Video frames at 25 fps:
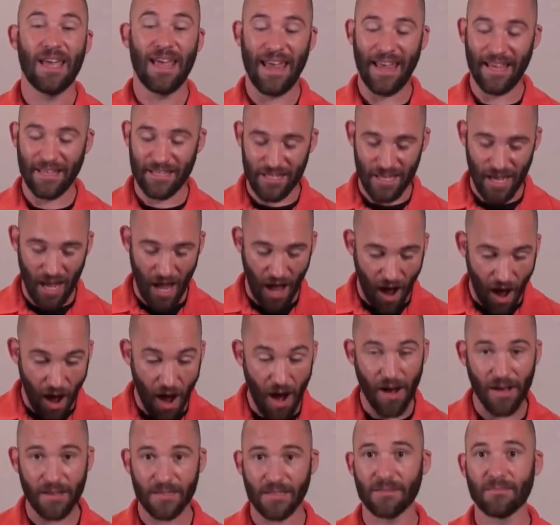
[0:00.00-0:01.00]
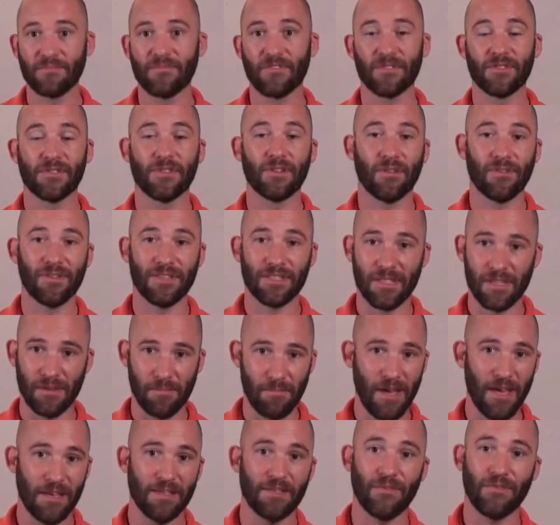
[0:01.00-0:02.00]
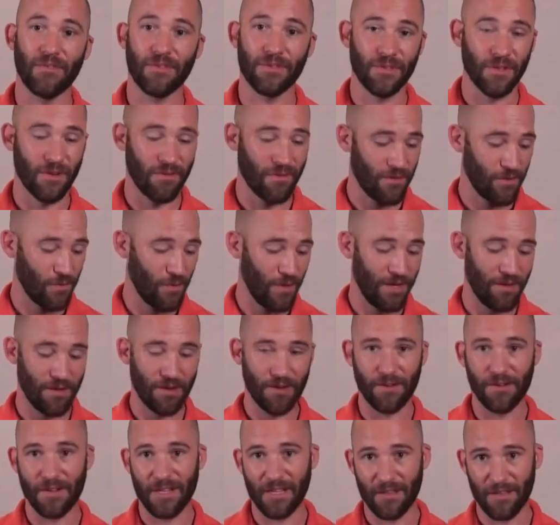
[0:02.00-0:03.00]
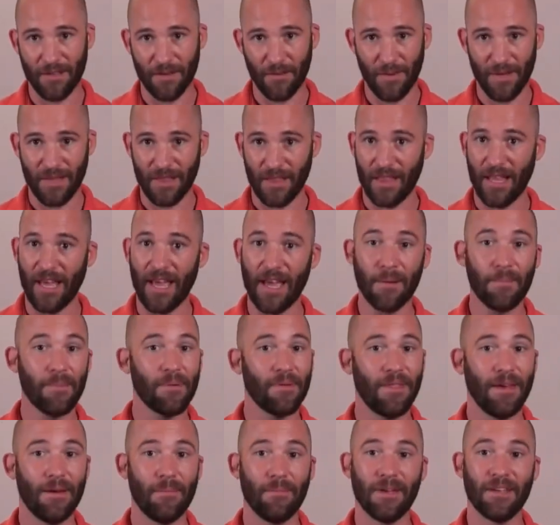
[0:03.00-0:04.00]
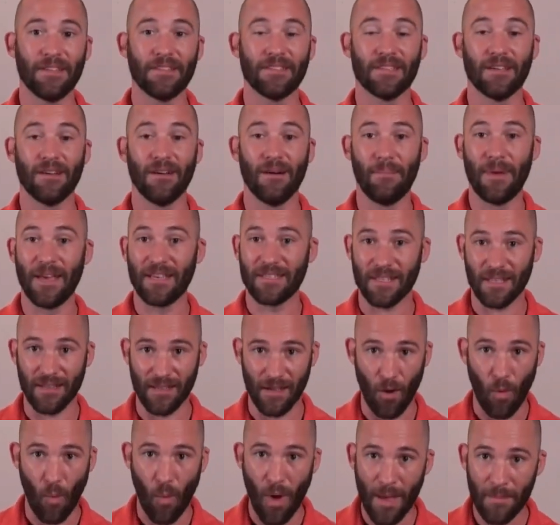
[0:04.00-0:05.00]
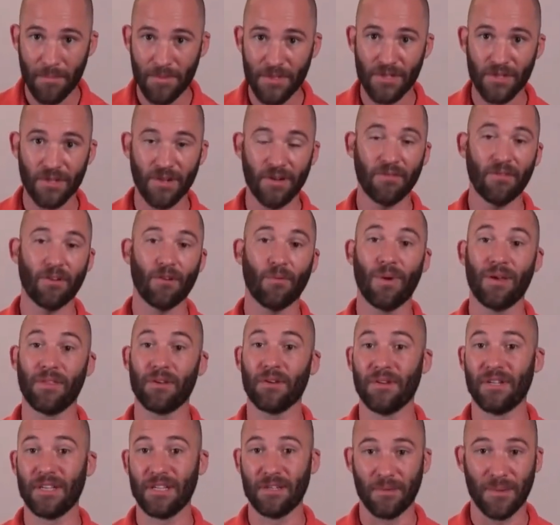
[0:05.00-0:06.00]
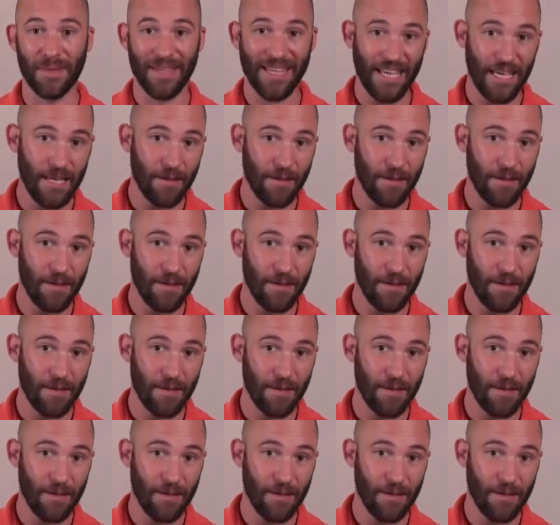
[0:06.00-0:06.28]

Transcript: it's awesome for servers. It's amazing for servers, whether you're dealing with LAMP, that means basically a web server, whether you're dealing with